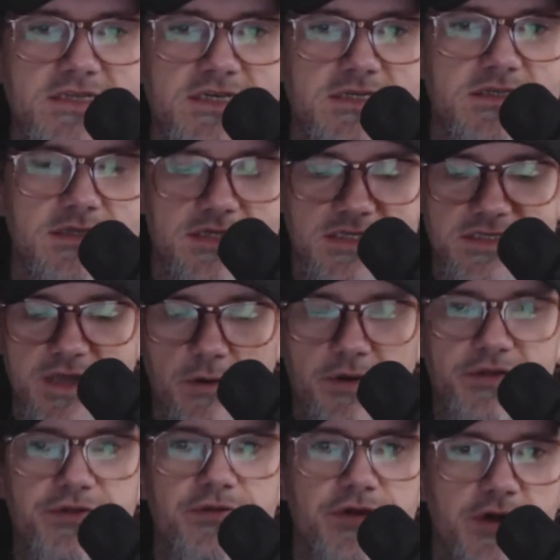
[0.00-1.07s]
he's
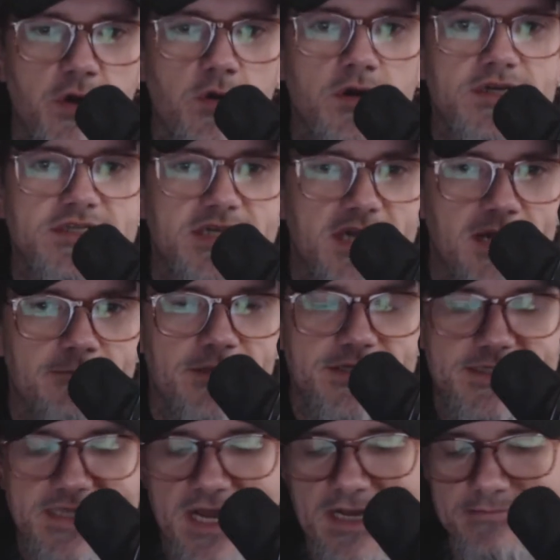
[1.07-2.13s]
going through the chorus a couple of
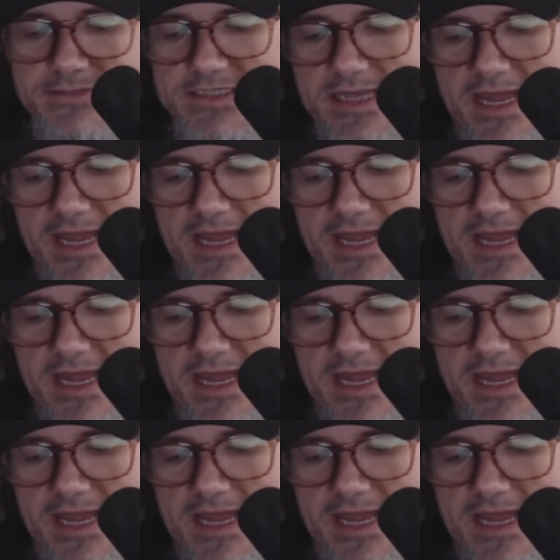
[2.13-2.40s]
times,